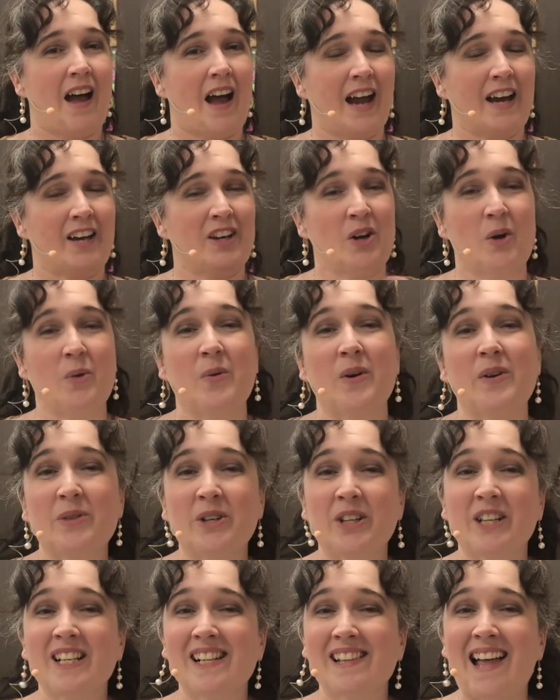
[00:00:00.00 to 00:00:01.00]
I know when
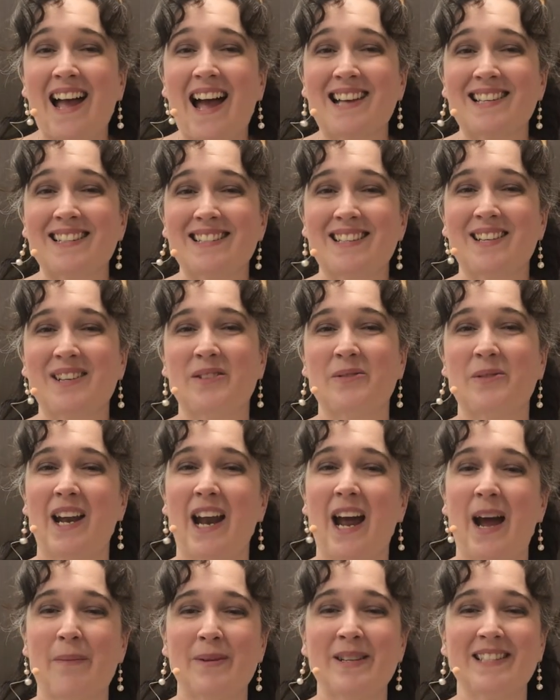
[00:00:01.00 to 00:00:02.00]
we're in class, what
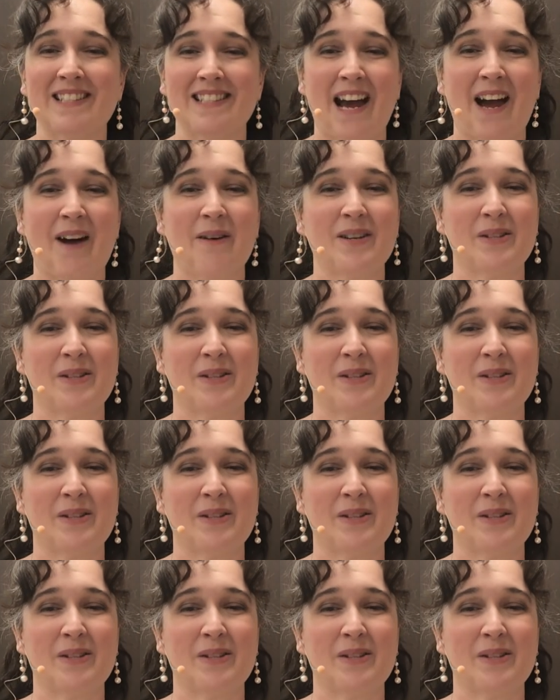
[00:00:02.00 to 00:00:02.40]
happens now